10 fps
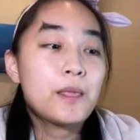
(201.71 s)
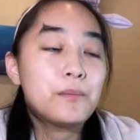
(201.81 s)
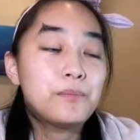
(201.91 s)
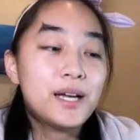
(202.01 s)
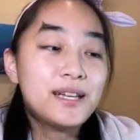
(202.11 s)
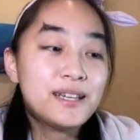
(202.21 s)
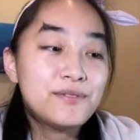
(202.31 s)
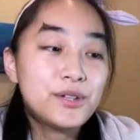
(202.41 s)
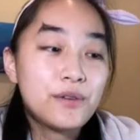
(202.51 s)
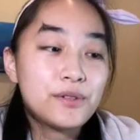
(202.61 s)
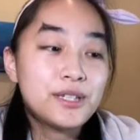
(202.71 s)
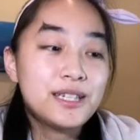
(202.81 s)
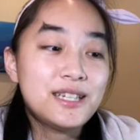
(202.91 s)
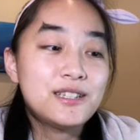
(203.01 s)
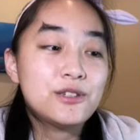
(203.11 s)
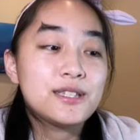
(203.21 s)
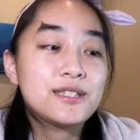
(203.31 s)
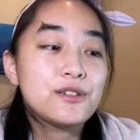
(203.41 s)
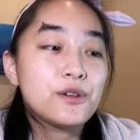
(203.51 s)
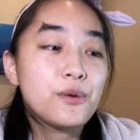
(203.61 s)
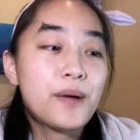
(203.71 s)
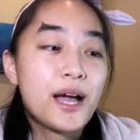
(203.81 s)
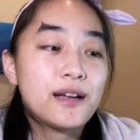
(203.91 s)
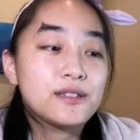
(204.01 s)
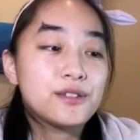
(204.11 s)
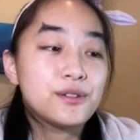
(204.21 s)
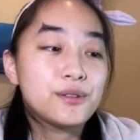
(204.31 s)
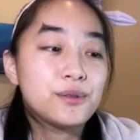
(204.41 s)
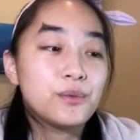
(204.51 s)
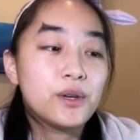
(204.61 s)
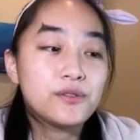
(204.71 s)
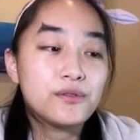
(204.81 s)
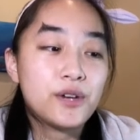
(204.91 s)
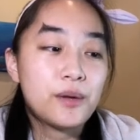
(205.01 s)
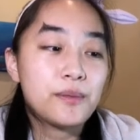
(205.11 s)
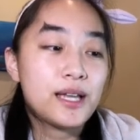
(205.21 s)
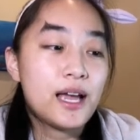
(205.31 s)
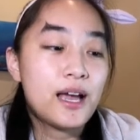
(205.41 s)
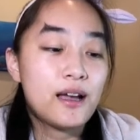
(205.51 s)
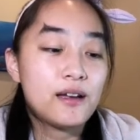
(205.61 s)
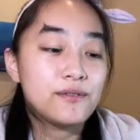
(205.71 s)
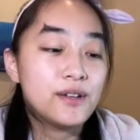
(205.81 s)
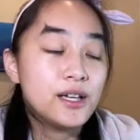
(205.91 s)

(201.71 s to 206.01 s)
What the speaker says: But if you ever need, you can still go back to one frame and have